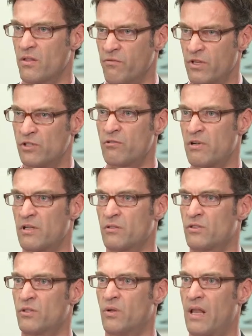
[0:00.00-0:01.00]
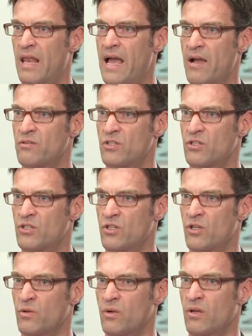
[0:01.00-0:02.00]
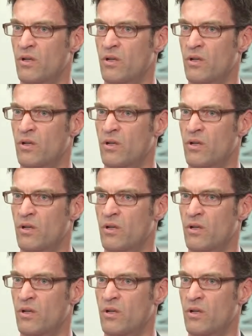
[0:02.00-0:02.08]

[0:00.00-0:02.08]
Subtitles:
The Vision Critical tool allows us to